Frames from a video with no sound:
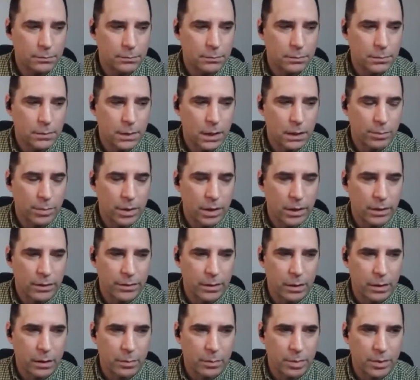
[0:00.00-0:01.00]
like my
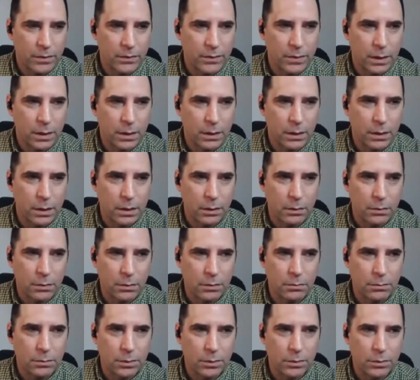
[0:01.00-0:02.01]
therapist said,
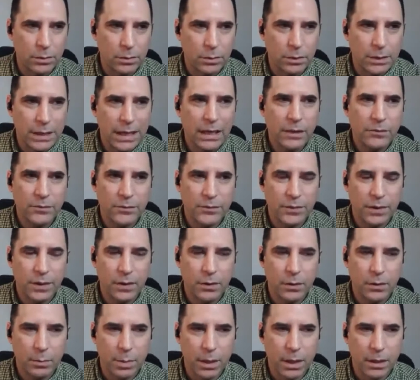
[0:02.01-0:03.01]
you'll have
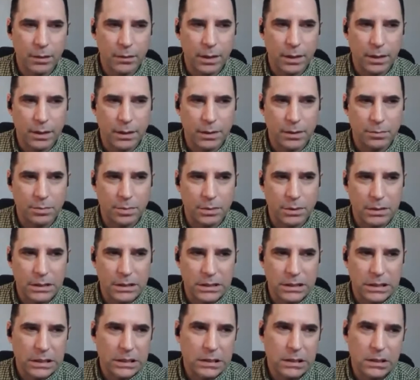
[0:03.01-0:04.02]
fear about things, but she
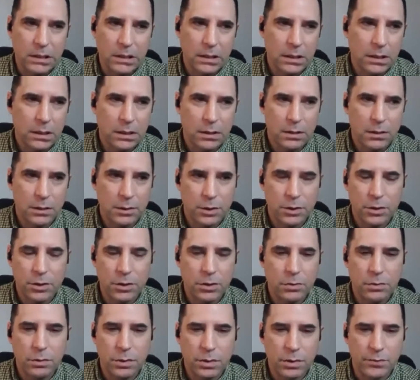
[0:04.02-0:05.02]
said, just
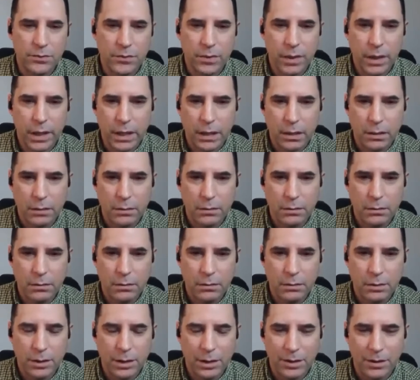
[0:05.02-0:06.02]
do it afraid,
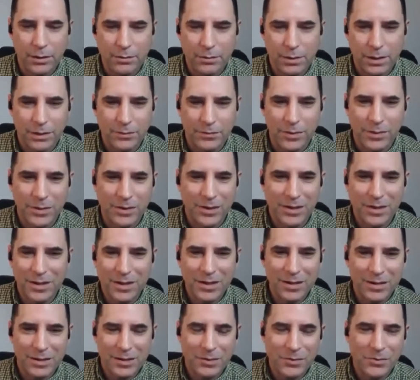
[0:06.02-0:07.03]
never,
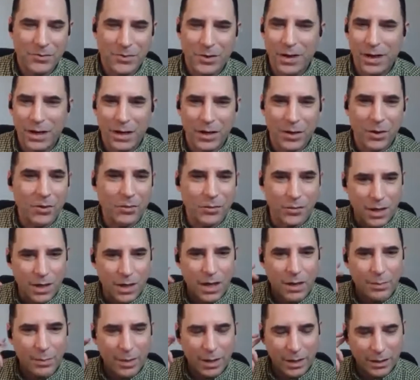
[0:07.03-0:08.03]
don't try and
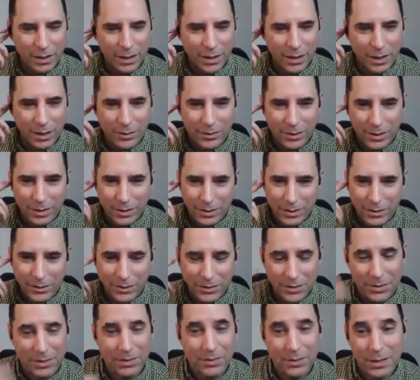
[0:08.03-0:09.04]
overcome it. You'll
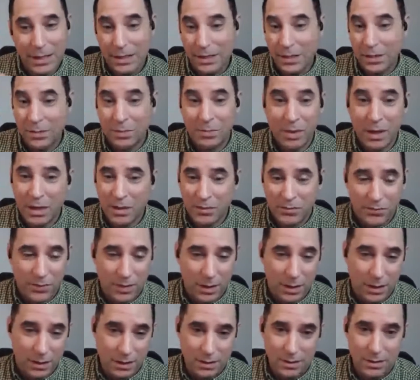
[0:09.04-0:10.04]
still get the
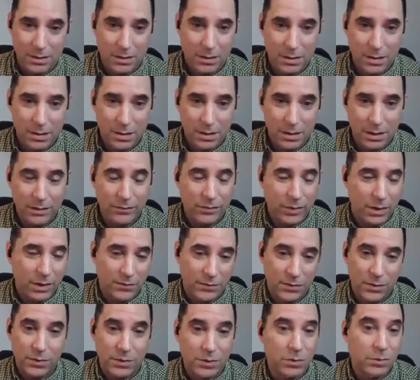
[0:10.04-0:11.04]
benefit, even if
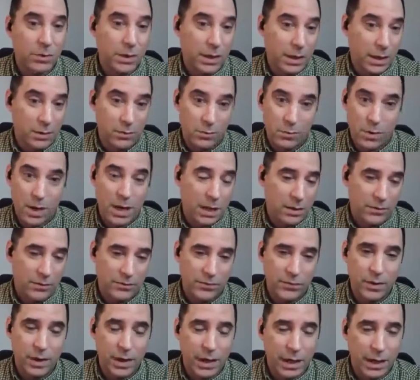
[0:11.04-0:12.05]
you're doing it while
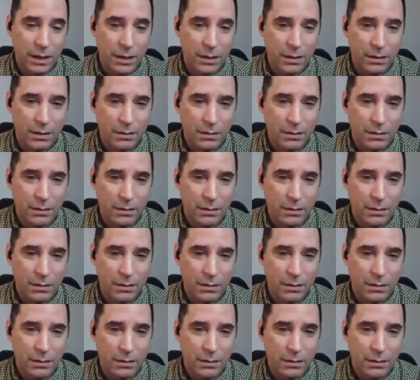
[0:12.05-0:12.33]
afraid.